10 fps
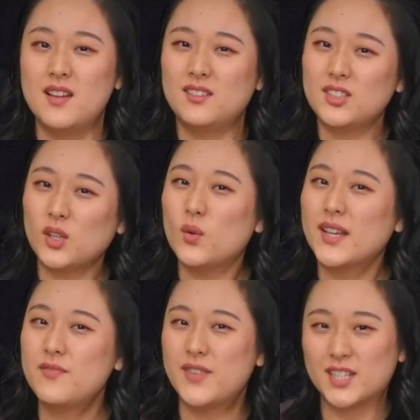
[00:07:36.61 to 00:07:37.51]
not
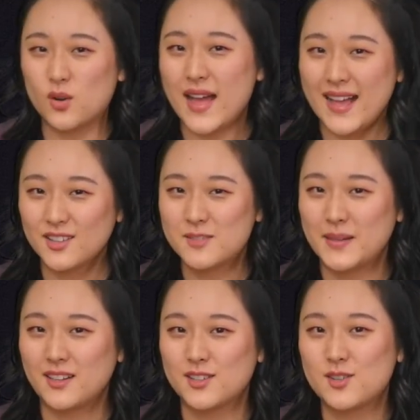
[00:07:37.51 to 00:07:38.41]
only physical health
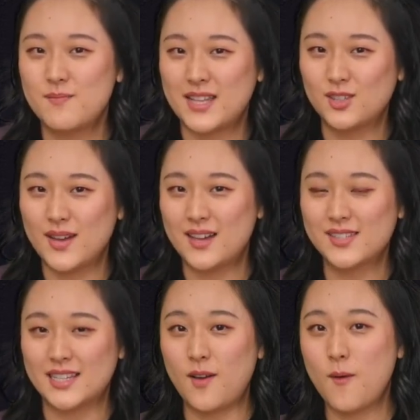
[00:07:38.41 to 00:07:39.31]
but also mental
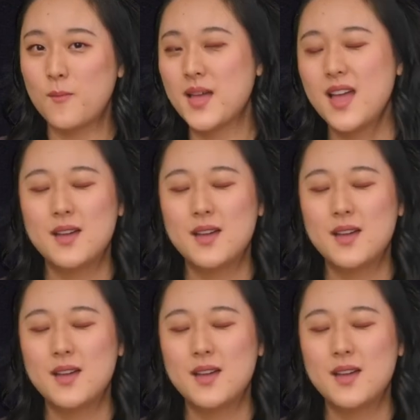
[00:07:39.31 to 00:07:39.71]
health at home?